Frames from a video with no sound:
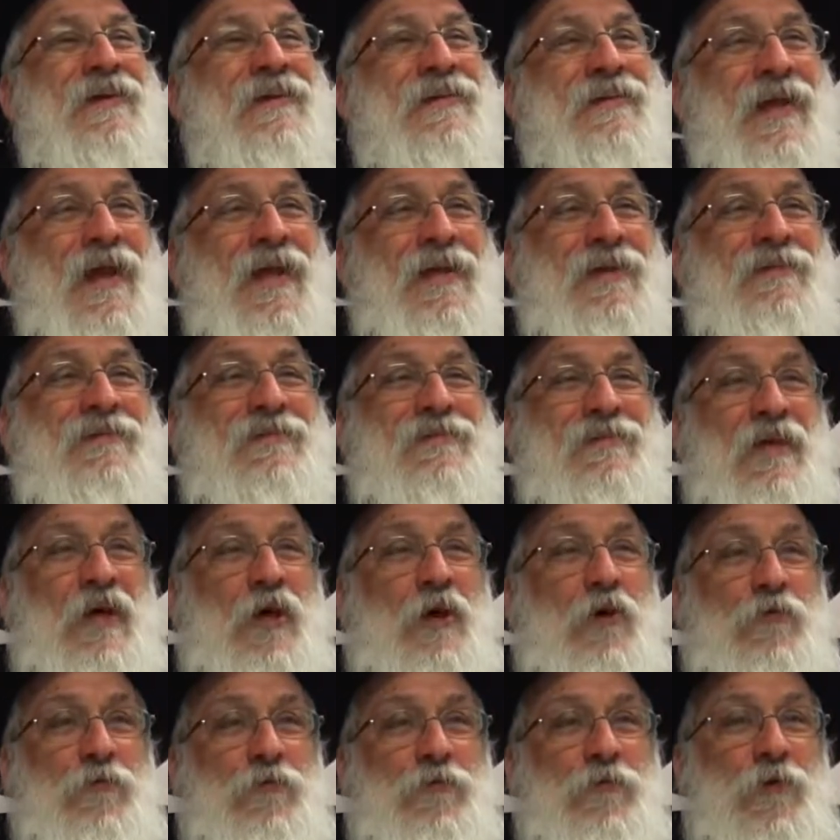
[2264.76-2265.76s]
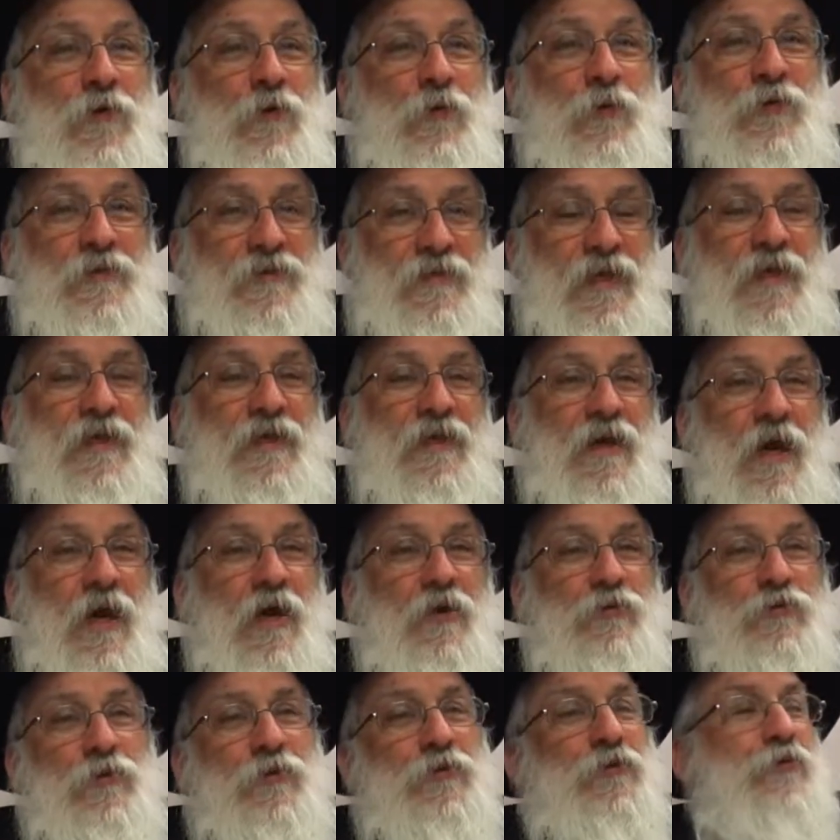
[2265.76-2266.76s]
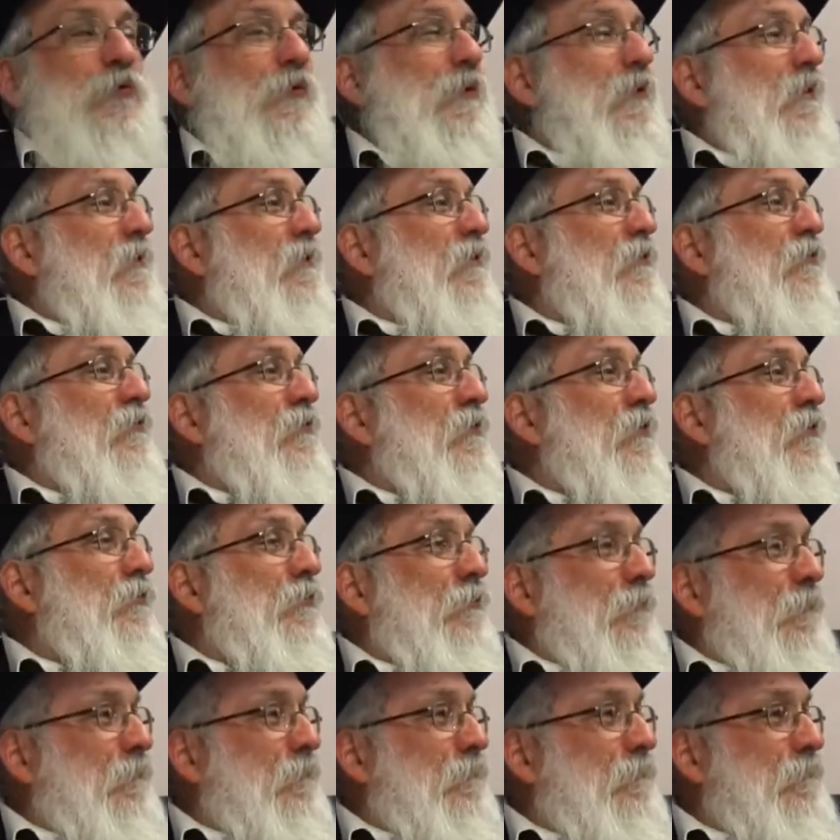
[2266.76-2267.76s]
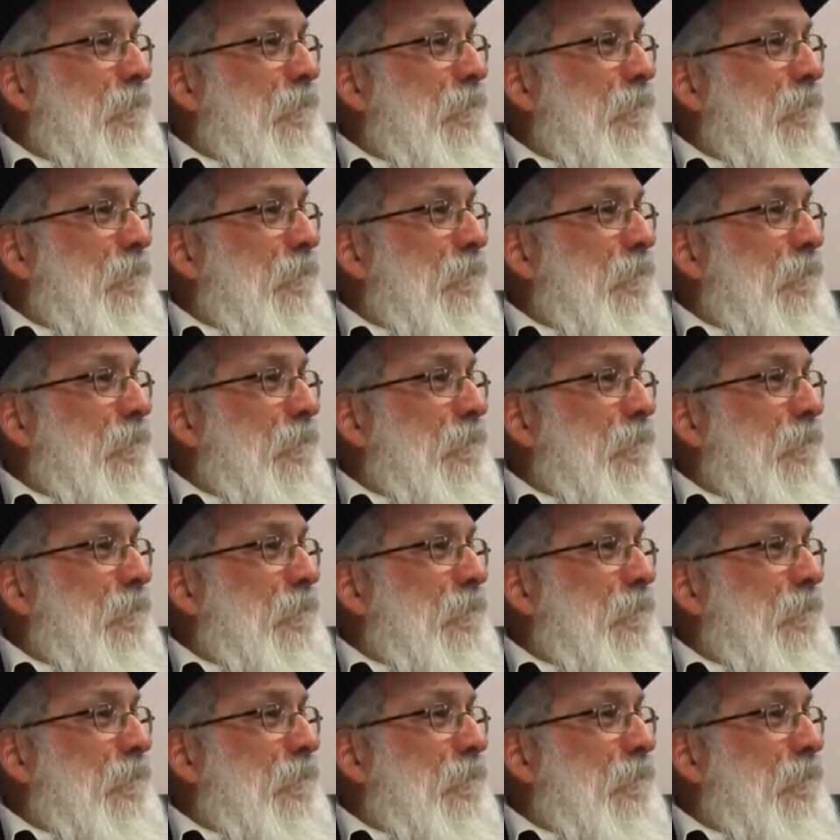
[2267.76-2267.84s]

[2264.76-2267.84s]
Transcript: That itself would take 120 years to do.